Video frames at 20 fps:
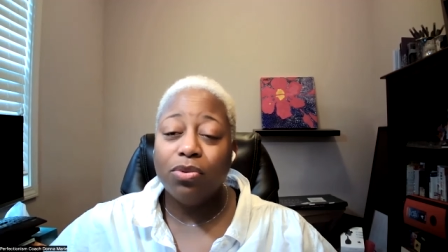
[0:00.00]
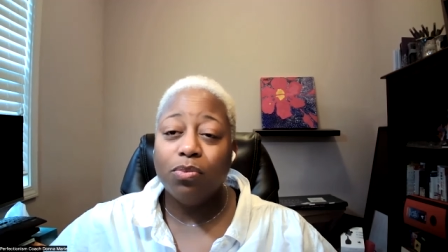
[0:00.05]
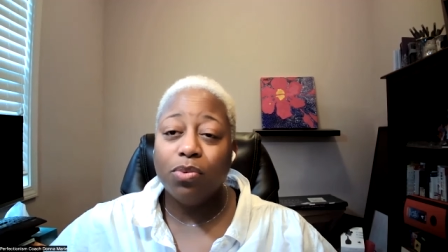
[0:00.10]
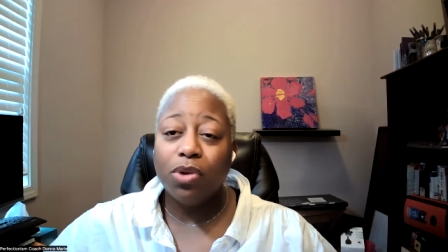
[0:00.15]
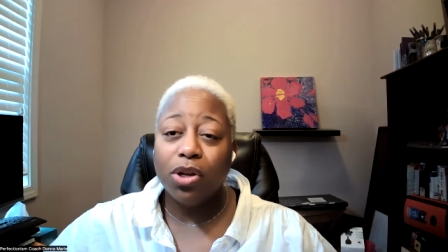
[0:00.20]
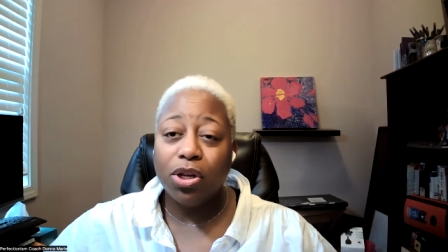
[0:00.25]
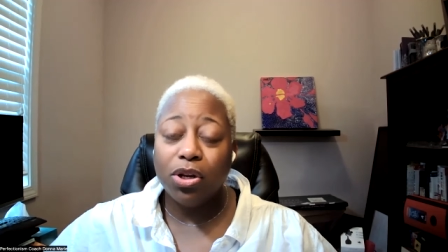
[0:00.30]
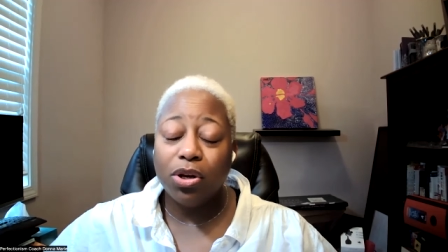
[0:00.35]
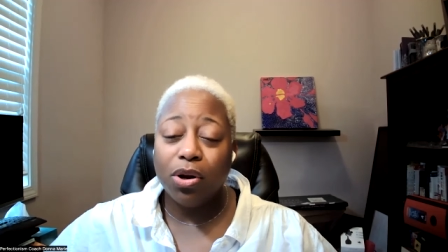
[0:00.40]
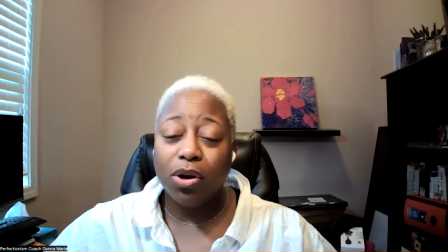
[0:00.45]

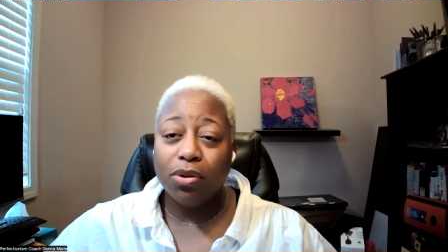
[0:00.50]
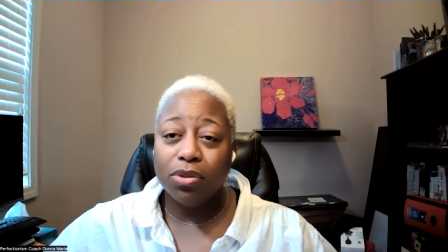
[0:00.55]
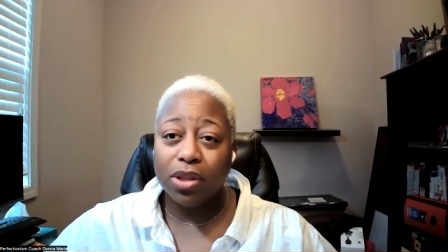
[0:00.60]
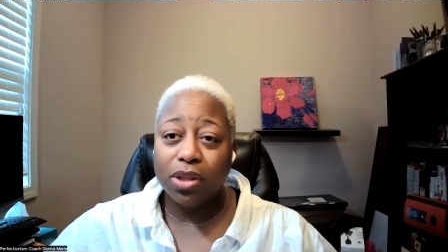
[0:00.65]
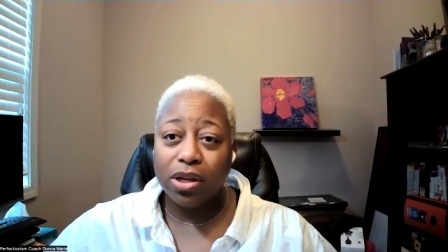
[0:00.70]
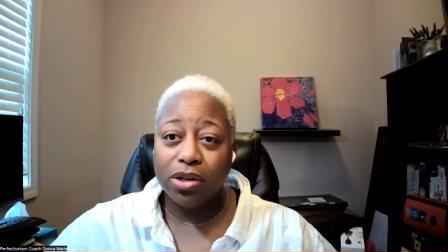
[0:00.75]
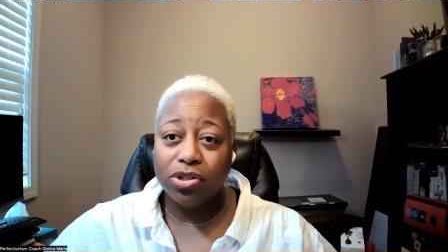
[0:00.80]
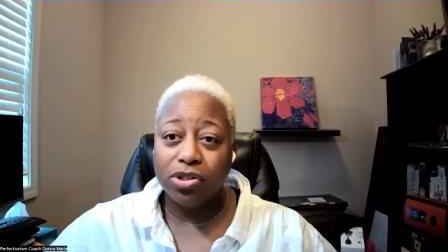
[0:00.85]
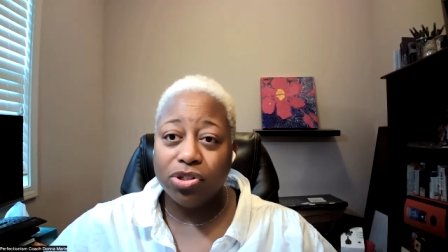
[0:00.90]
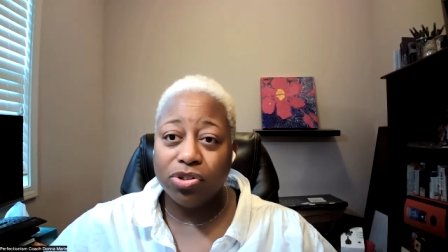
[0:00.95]
When you don't
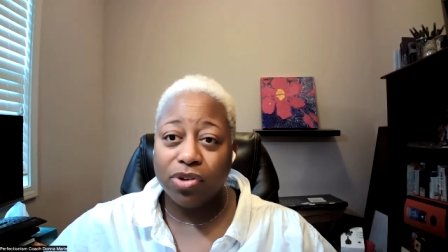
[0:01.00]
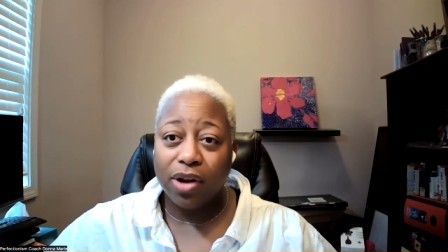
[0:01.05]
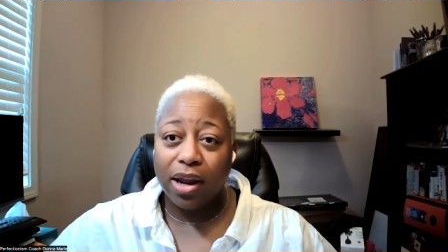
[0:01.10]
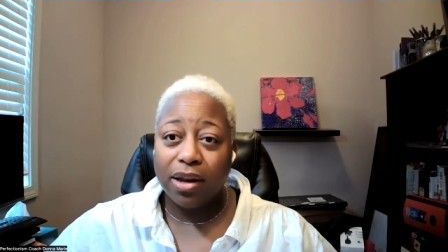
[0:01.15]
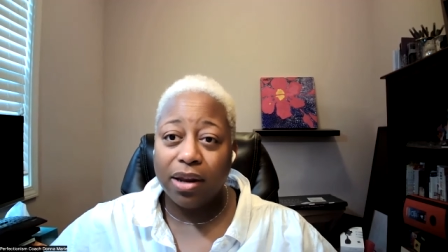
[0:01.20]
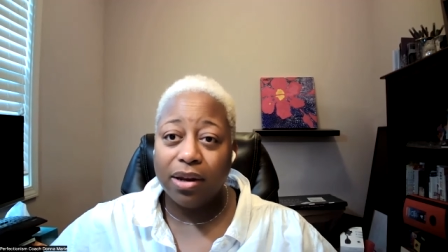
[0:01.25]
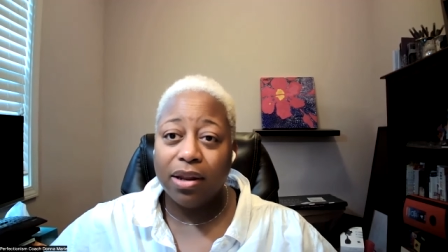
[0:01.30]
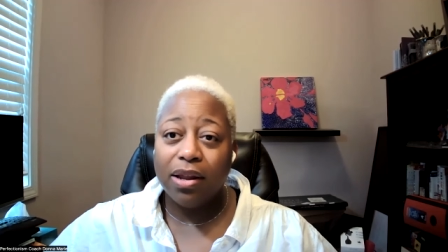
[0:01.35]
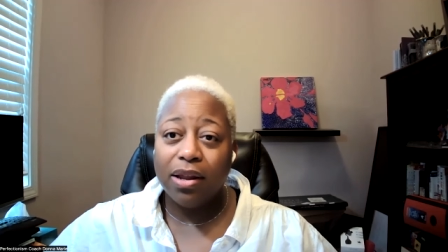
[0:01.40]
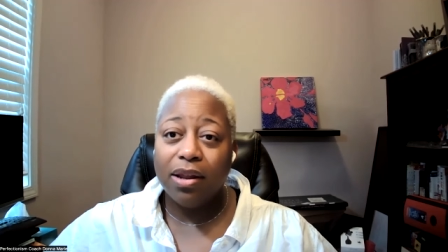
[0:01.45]
think
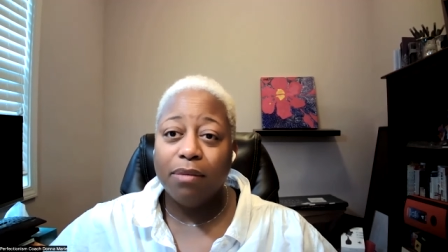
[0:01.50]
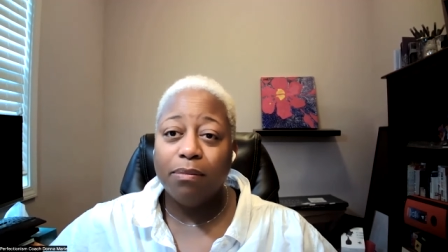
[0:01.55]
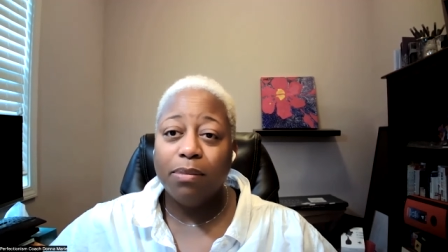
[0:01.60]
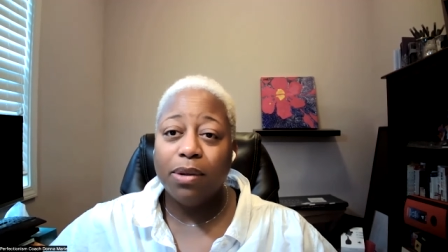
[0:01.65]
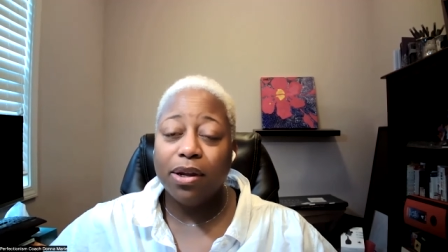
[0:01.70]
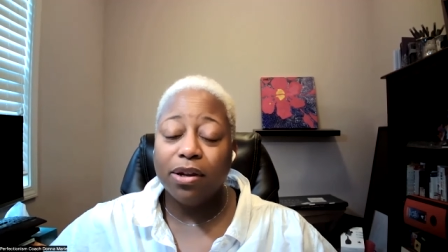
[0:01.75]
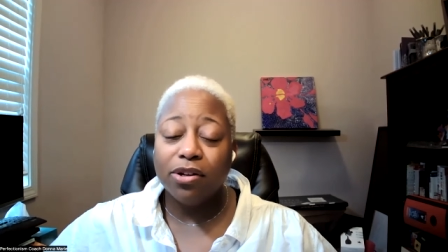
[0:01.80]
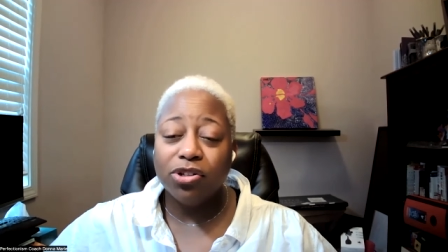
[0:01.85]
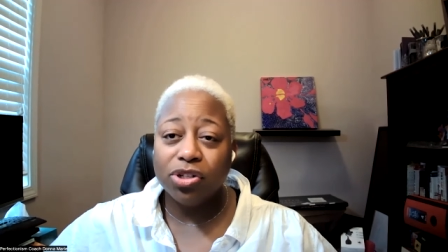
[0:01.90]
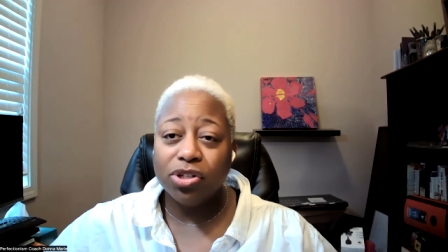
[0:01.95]
straight
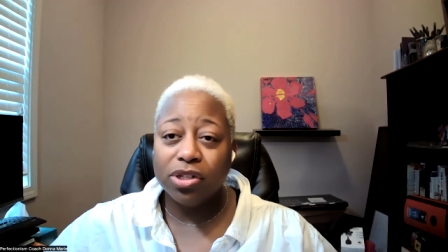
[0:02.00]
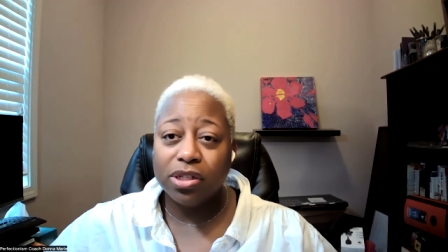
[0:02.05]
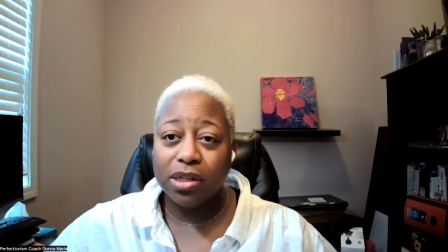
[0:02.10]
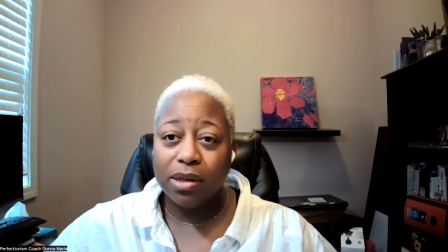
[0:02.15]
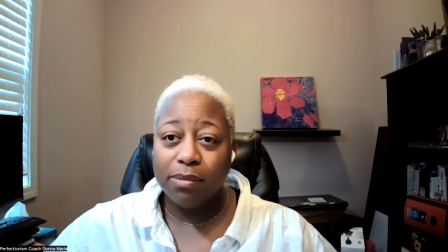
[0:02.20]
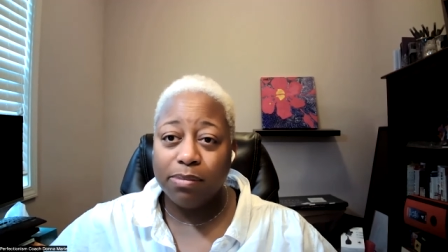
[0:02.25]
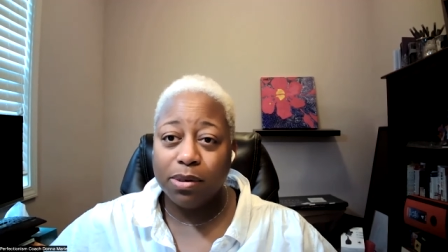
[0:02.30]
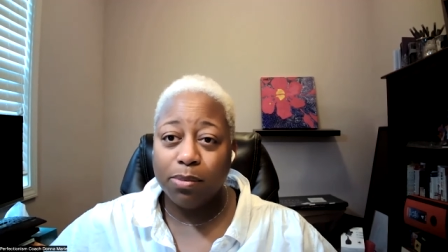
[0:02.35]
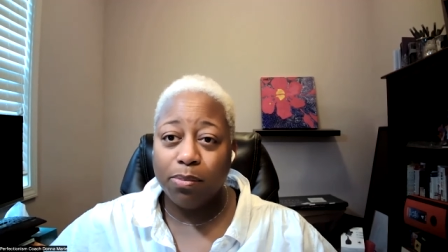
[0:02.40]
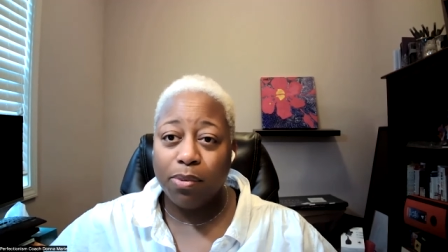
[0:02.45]
because you're
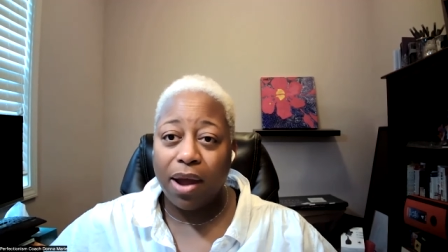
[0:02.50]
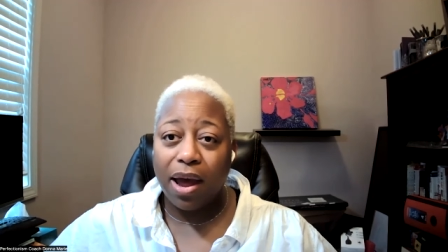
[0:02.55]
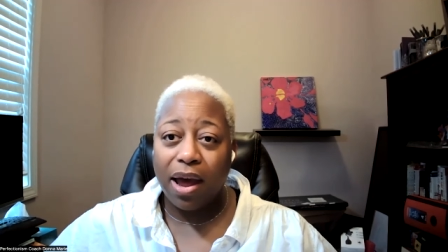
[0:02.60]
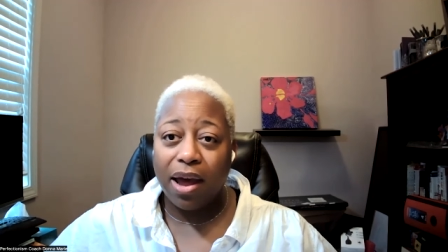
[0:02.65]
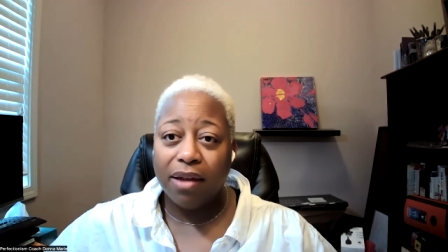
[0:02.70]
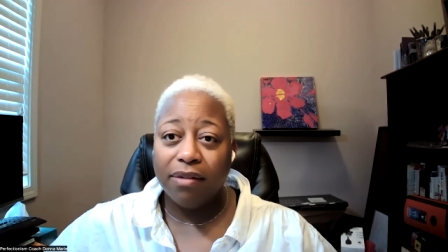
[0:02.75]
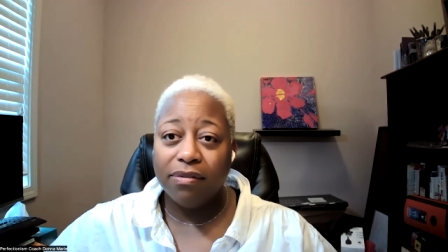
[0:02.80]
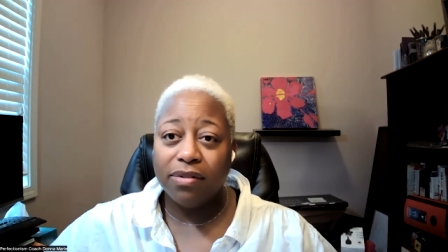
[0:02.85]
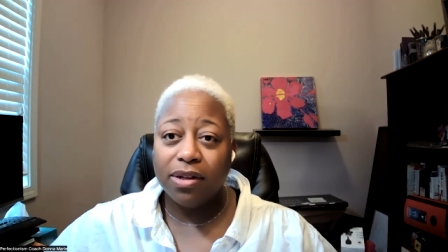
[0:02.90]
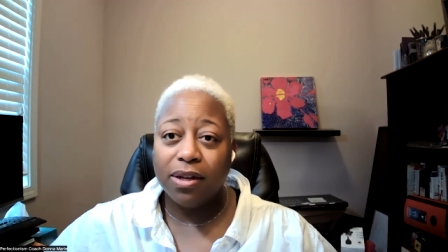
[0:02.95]
sleep
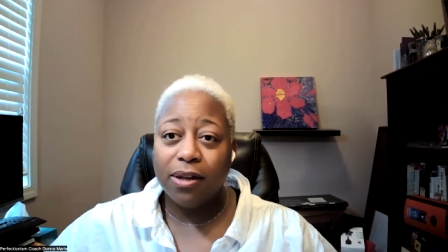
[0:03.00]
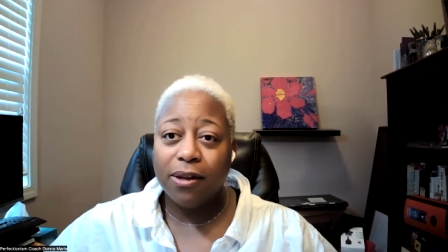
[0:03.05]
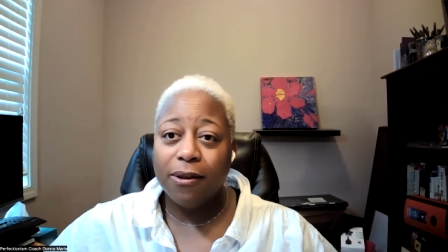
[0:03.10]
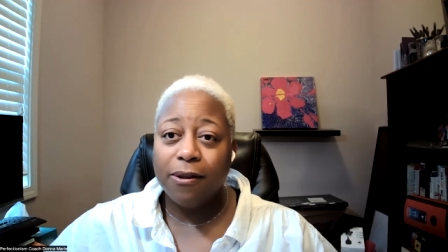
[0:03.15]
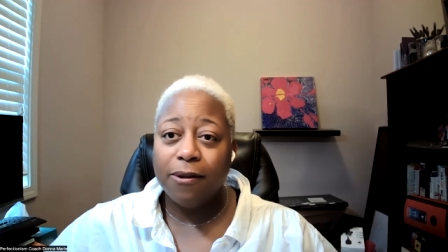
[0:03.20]
deprived,